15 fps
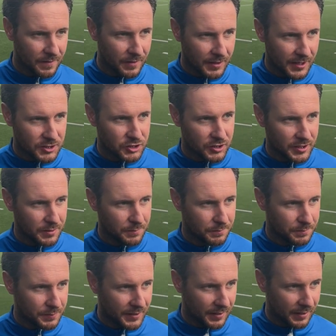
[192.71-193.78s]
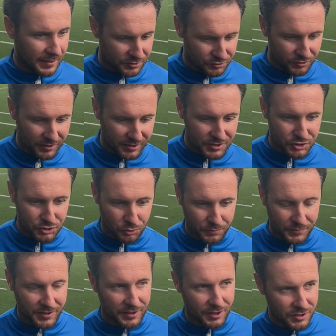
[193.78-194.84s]
literally be literal and show him
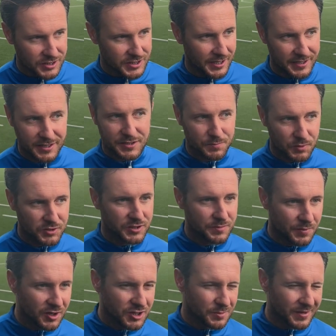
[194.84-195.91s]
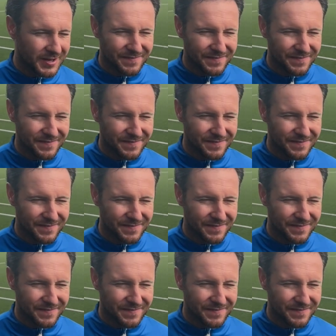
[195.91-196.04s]
to the outside as much as possible.